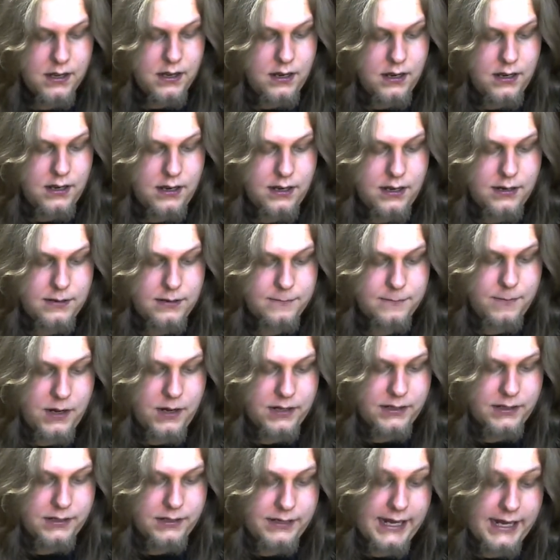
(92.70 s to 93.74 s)

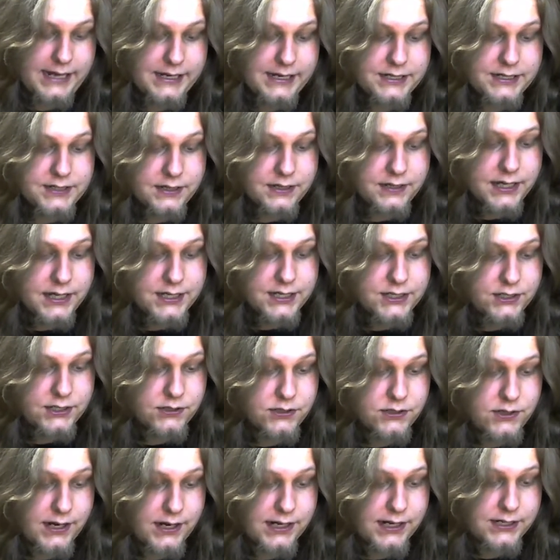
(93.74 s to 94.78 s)
That is, unless you're
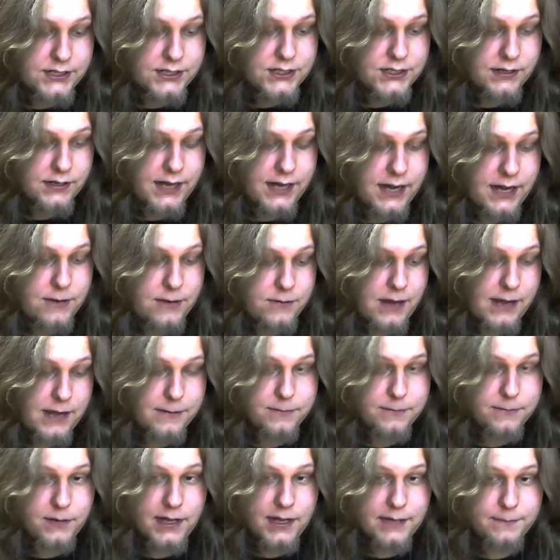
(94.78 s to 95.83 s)
trying to start out, I
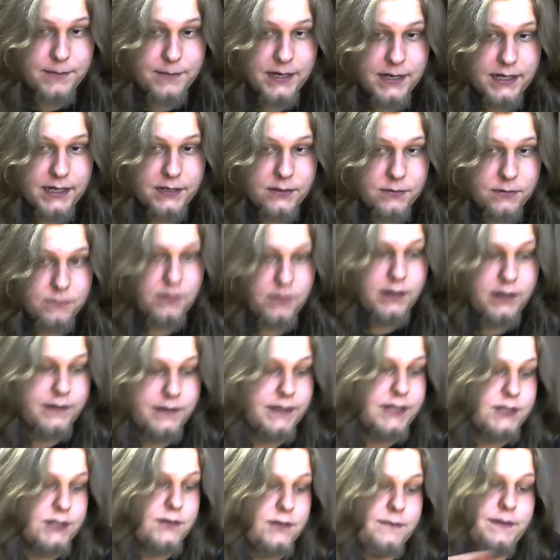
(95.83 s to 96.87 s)
would probably pick one of
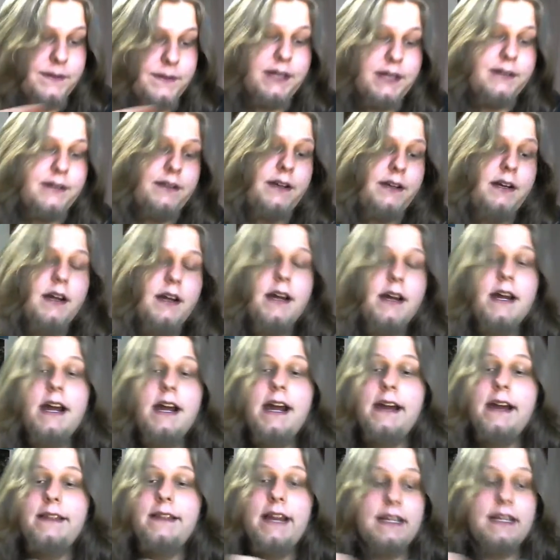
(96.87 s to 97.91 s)
these over the other.
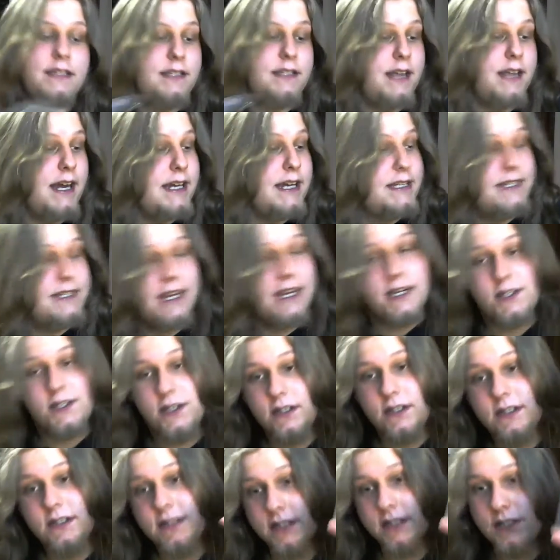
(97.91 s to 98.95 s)
And that's
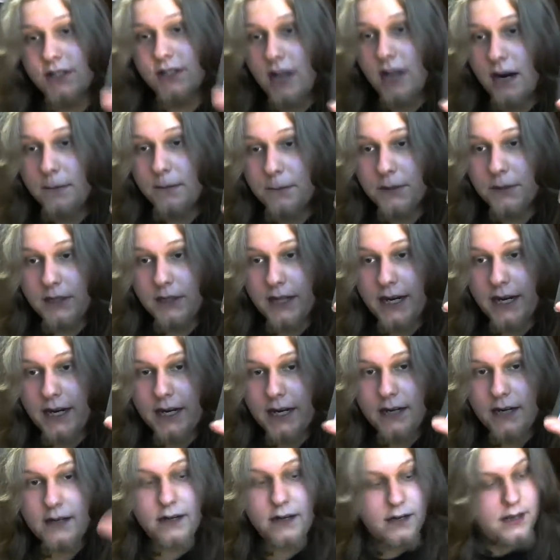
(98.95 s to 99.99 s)
Dissection's The
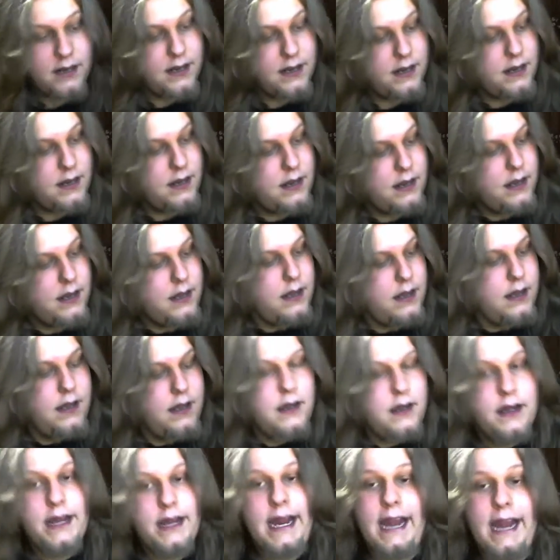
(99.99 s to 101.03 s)
Somberlain
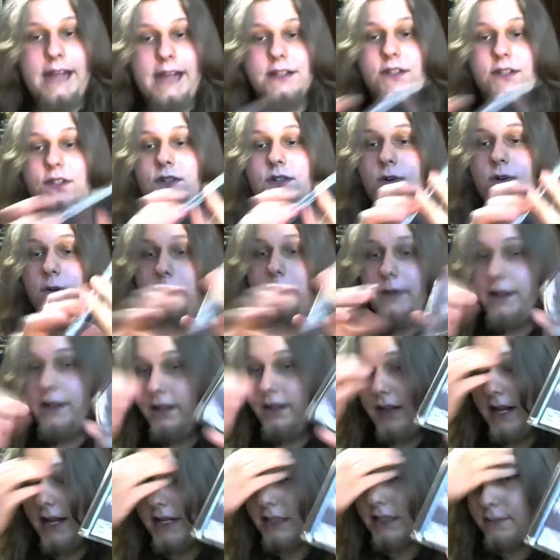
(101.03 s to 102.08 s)
and Storm of the
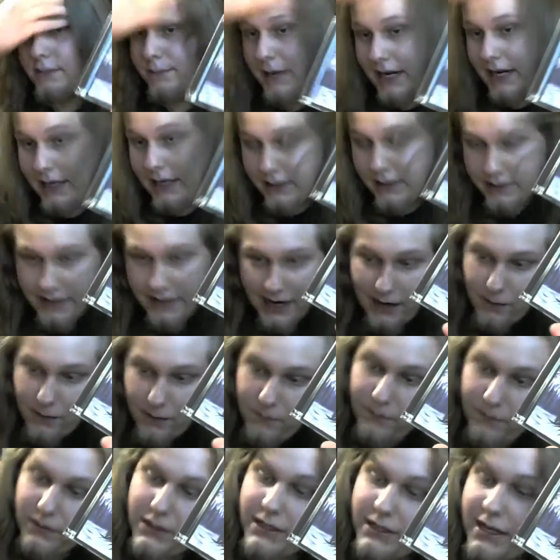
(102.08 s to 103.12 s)
Light's Bane.
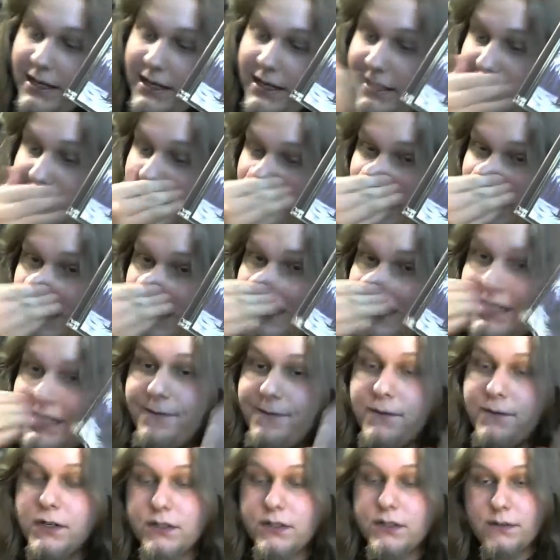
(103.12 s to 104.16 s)
Now, Dissection
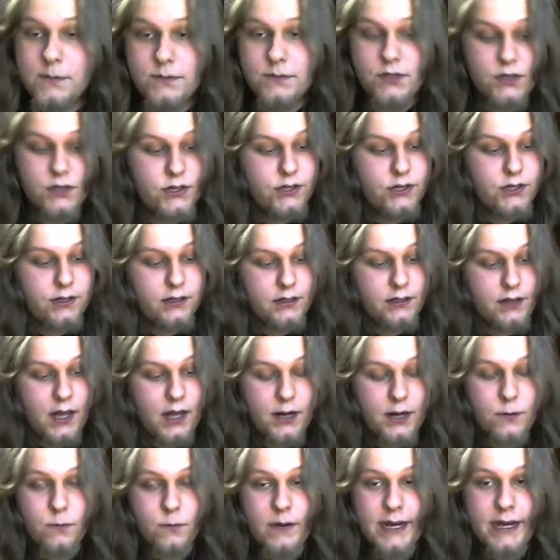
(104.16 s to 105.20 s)
differs from Tsjuder in a
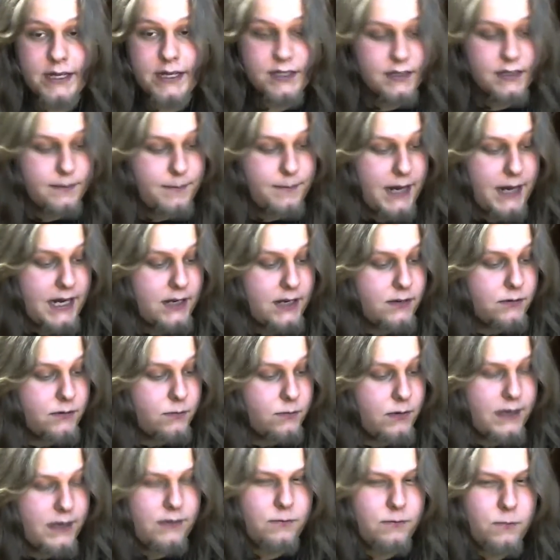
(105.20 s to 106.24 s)
lot of ways. And the main
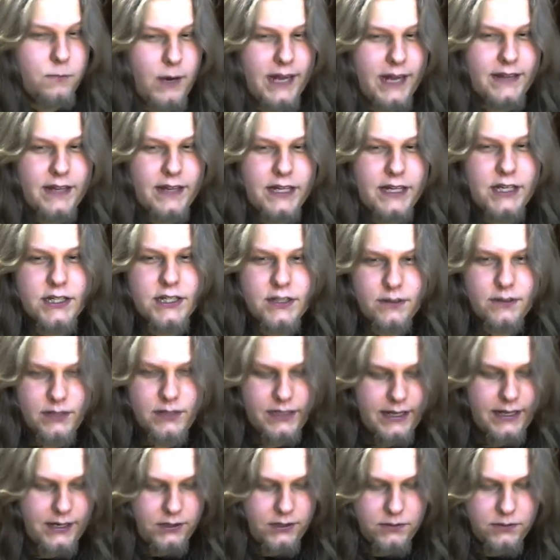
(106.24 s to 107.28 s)
way
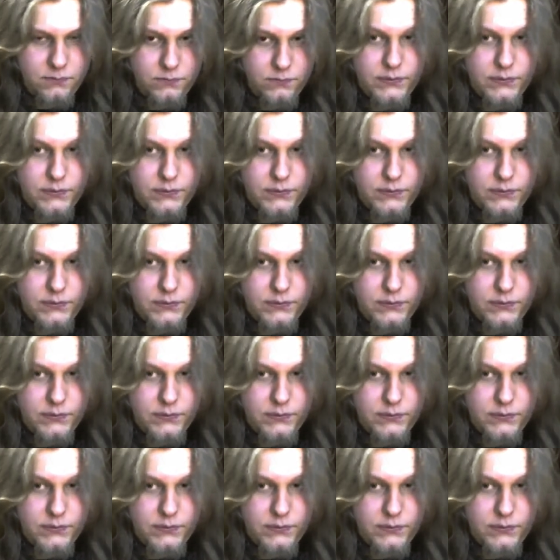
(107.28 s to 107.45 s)
they are